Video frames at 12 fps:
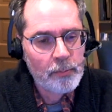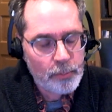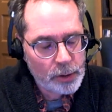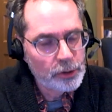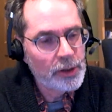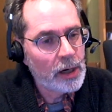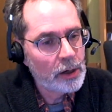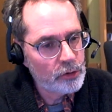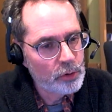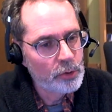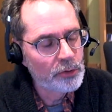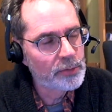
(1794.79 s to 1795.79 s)
building our
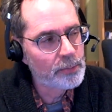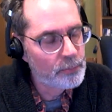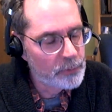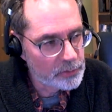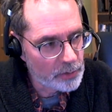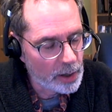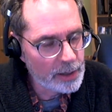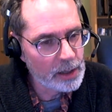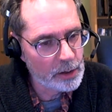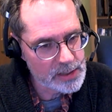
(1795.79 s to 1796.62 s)
tools, designing our